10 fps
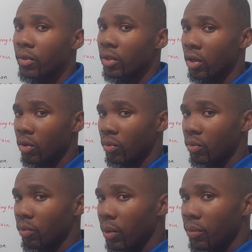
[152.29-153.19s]
Now,
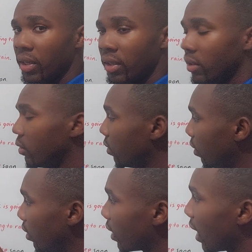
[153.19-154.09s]
when we
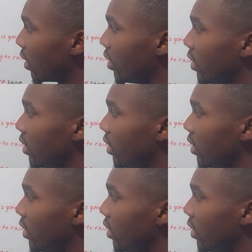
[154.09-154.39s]
look at